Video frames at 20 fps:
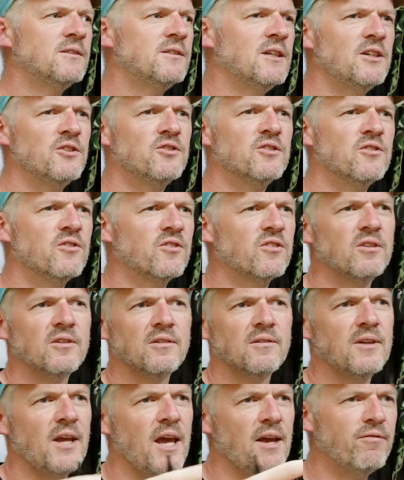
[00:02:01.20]
diligence
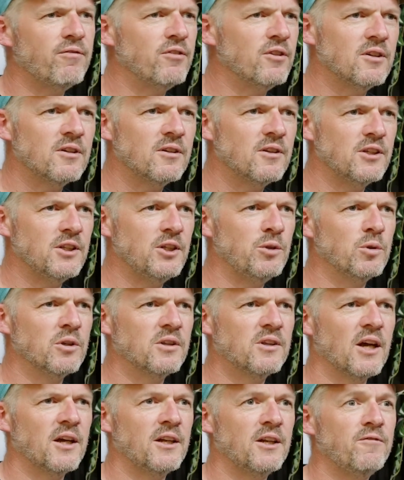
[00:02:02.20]
and effort that you would have
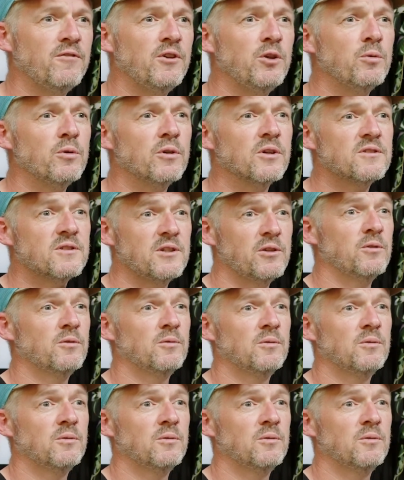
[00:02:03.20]
done if you were still...